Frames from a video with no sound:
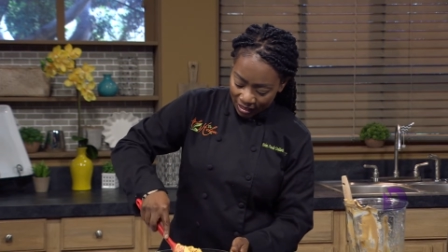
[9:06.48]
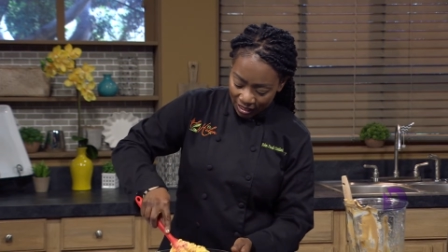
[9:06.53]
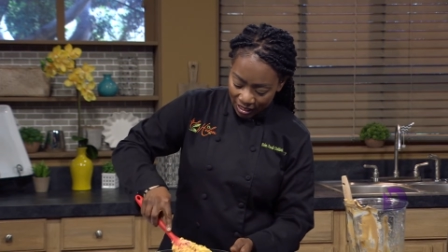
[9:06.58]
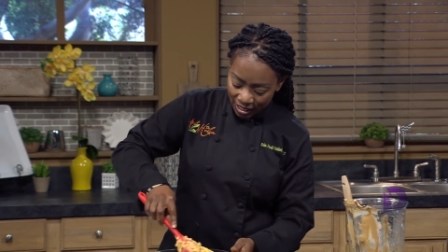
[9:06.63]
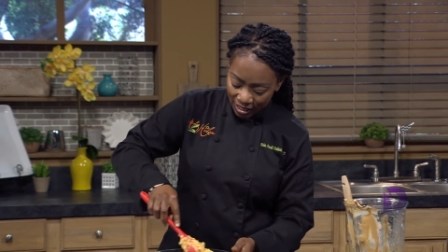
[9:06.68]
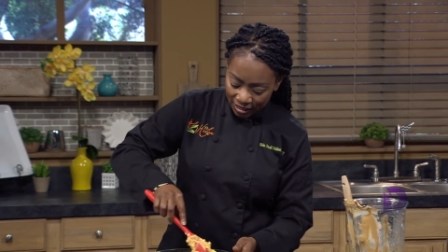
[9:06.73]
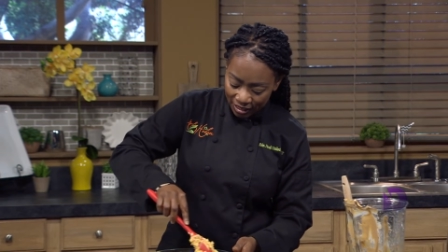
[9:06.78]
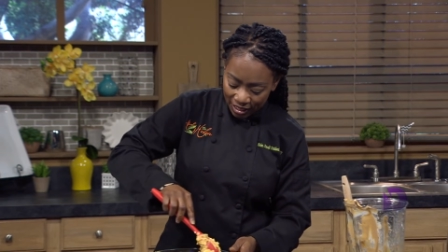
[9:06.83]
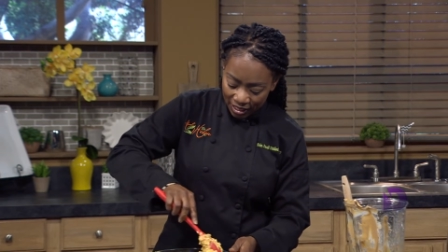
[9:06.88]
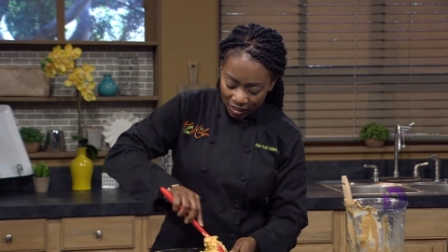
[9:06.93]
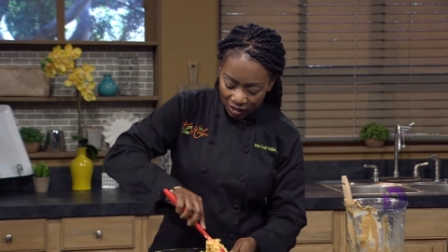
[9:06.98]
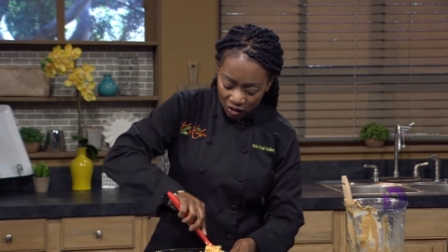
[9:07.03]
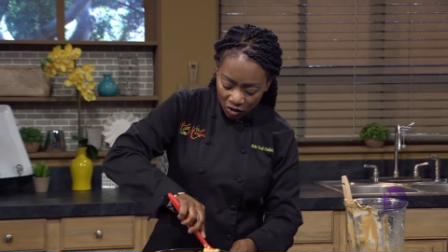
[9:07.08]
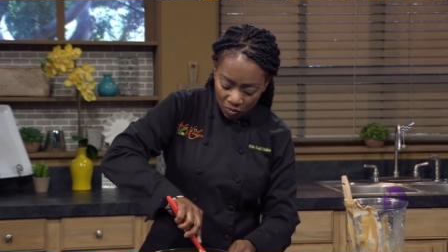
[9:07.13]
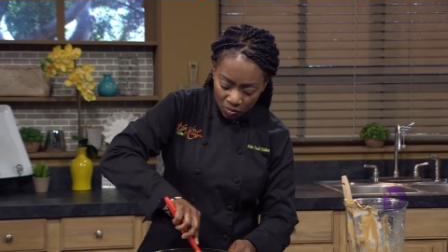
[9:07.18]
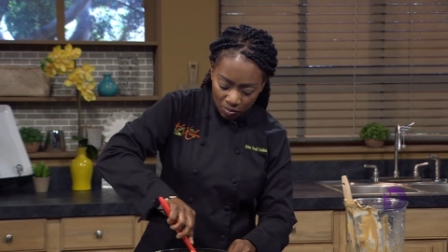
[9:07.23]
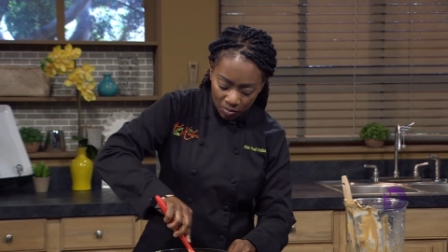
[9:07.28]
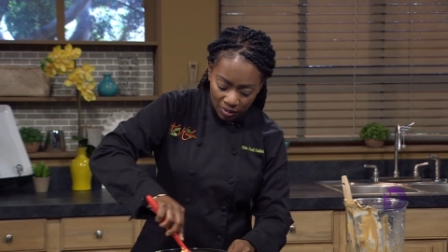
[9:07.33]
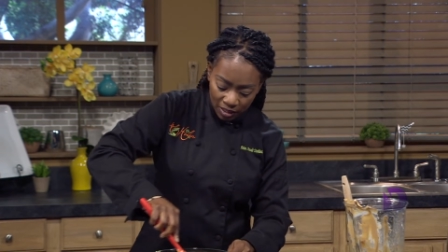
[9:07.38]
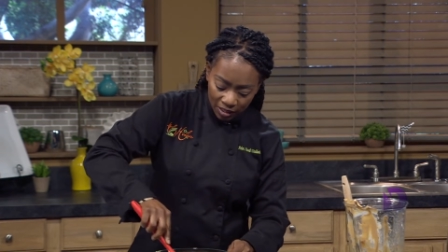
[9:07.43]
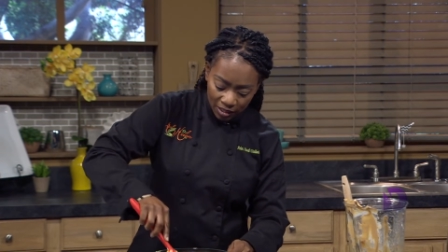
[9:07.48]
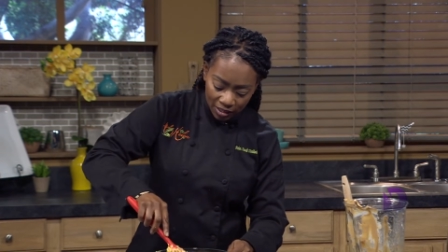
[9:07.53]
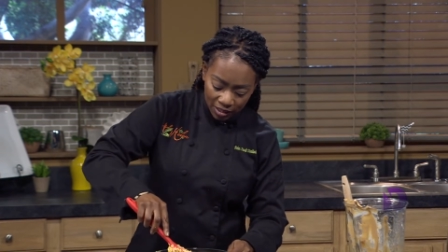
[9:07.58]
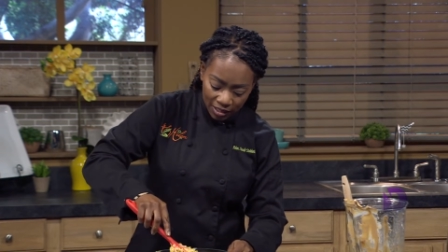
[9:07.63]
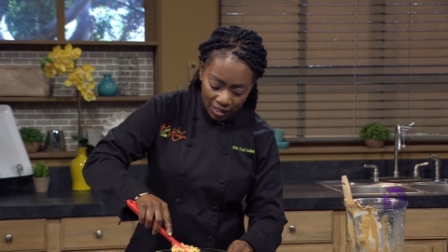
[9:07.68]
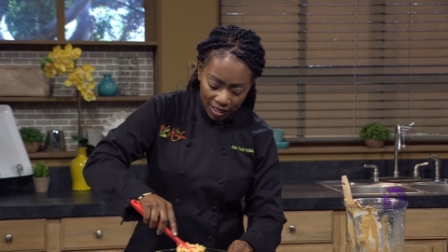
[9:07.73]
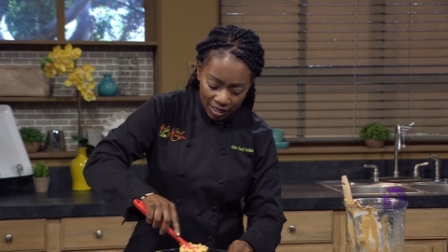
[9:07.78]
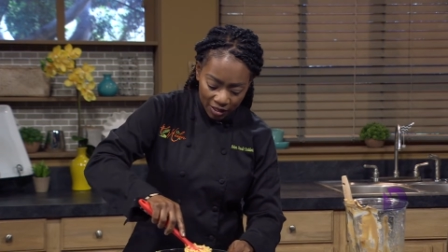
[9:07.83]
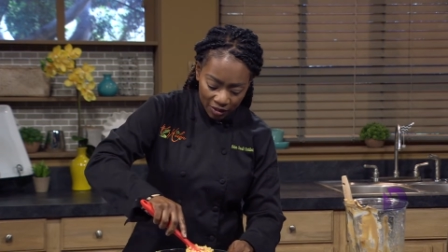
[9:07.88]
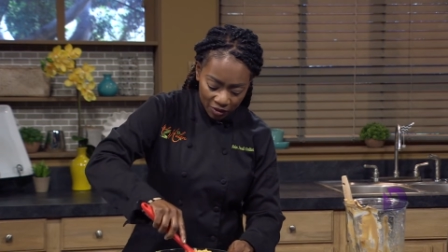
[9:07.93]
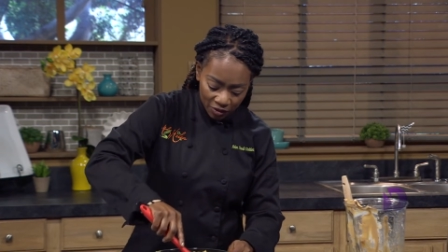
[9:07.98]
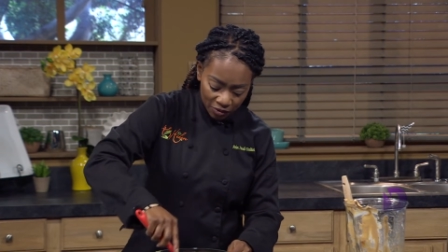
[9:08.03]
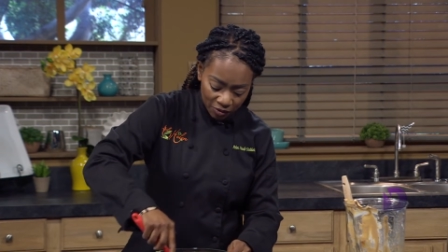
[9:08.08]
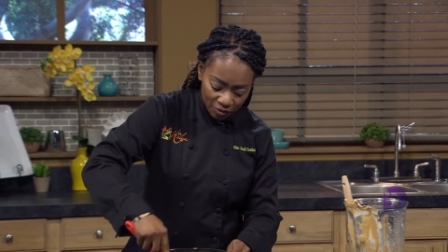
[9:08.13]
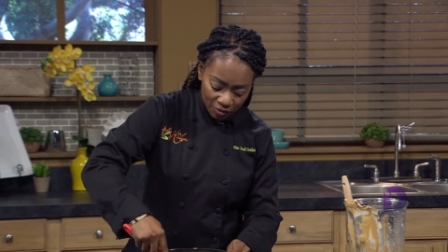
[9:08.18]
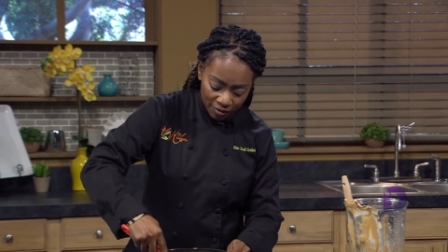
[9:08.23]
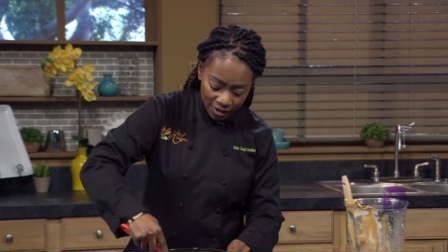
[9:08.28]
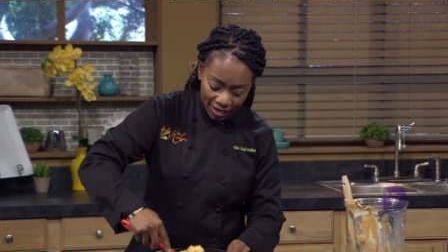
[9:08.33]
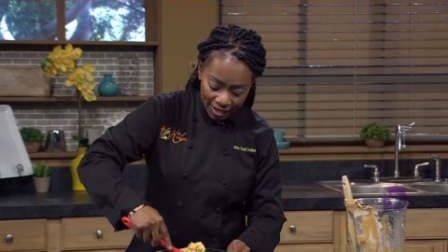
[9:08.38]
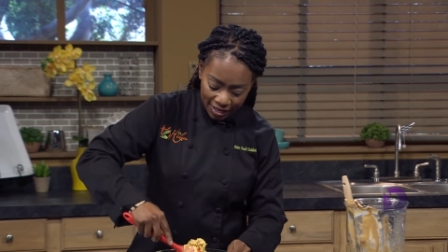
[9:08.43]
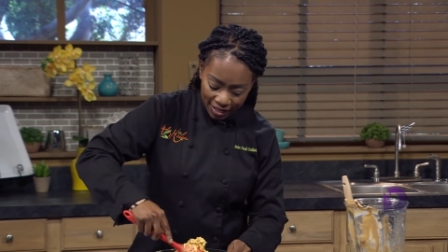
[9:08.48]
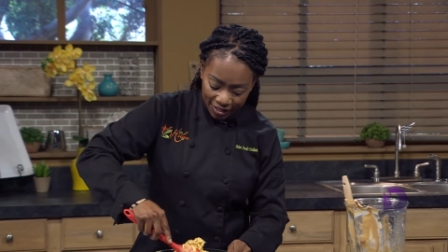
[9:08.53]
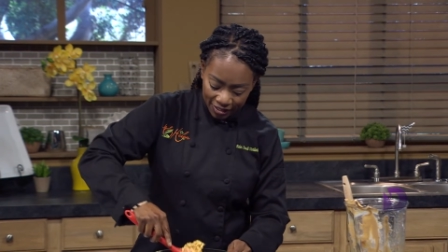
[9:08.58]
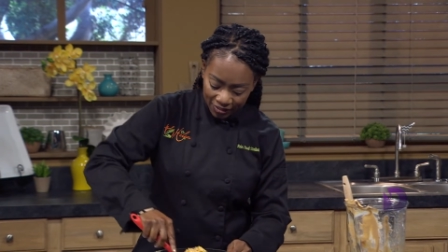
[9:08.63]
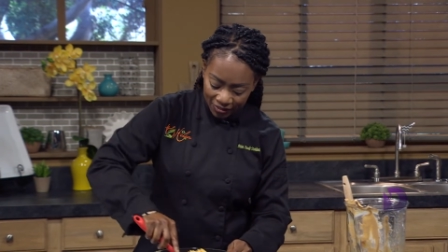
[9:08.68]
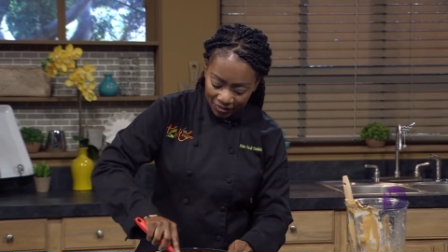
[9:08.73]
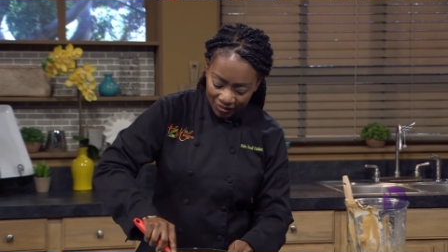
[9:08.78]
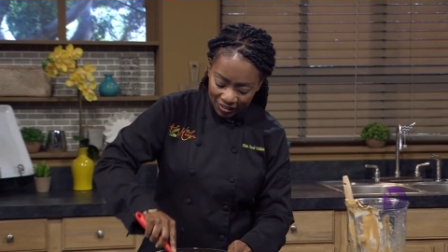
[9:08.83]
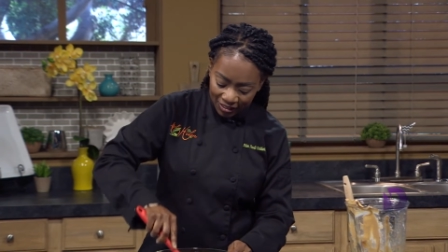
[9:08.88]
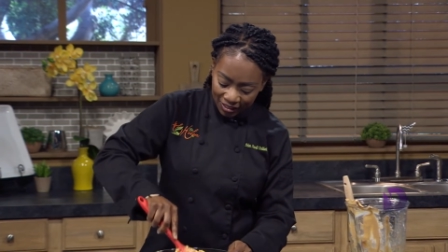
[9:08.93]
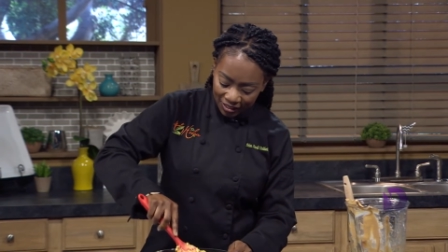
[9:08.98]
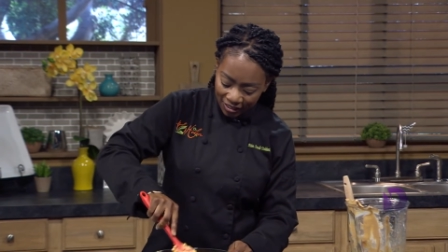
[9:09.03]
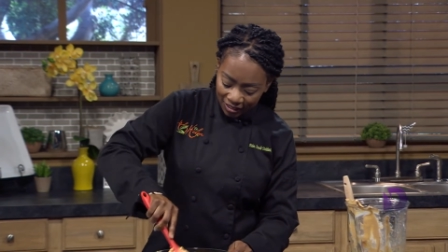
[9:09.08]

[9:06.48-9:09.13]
And then you mix that around